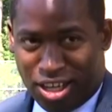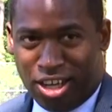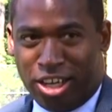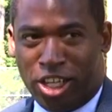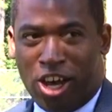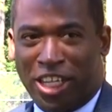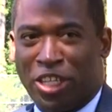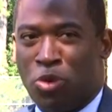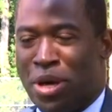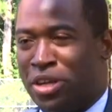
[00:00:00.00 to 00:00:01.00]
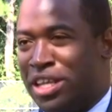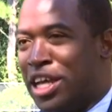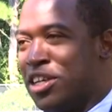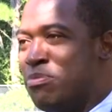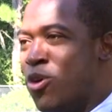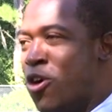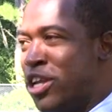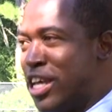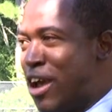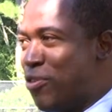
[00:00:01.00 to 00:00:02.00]
Oh, y'all can do better than that. Good
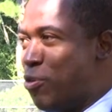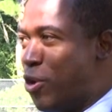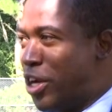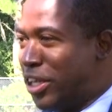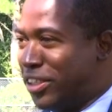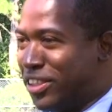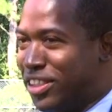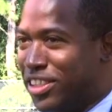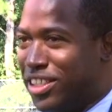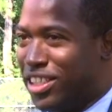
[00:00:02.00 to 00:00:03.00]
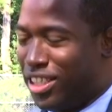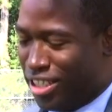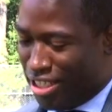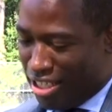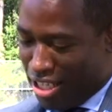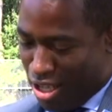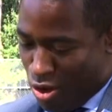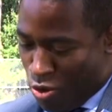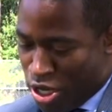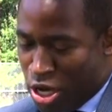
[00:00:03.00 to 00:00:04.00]
morning, everyone. Good
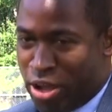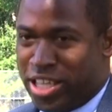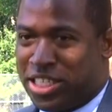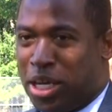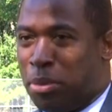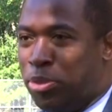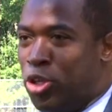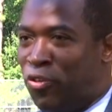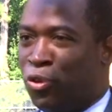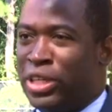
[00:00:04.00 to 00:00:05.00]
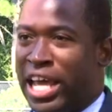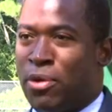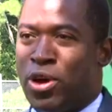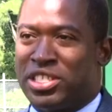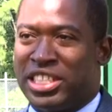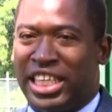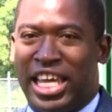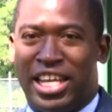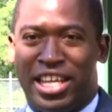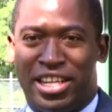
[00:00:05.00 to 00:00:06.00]
morning. Well, you know, it's a beautiful day once
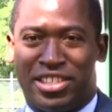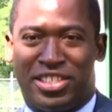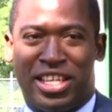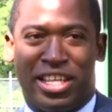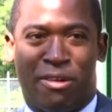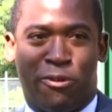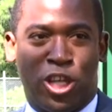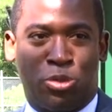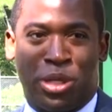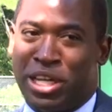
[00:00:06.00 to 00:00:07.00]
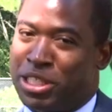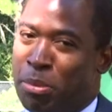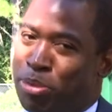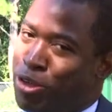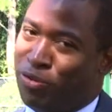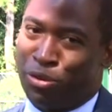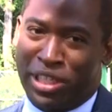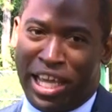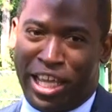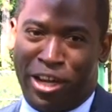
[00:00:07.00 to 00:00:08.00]
again in the city of Richmond. It's a beautiful
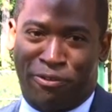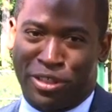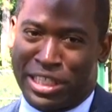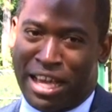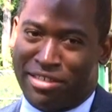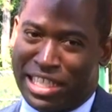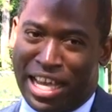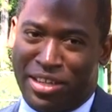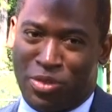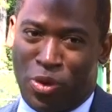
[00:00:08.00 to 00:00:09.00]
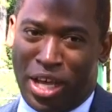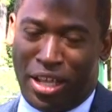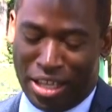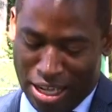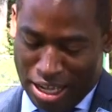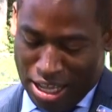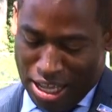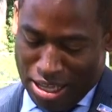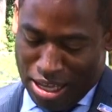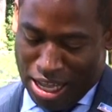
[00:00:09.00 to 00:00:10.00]
day here for Southside as well.
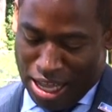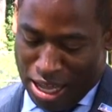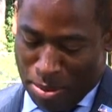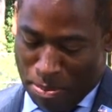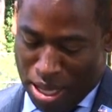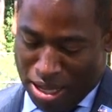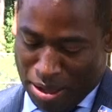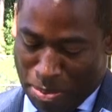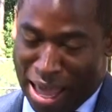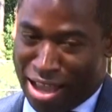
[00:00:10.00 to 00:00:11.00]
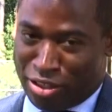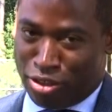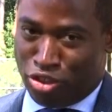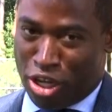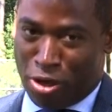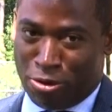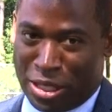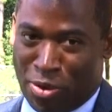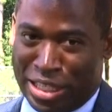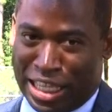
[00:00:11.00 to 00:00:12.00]
Pastor Jones,
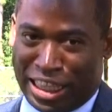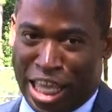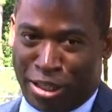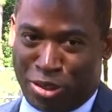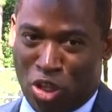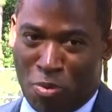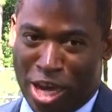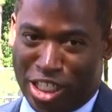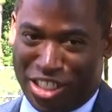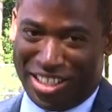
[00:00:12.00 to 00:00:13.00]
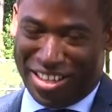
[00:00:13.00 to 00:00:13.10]
I want to say thank you so much.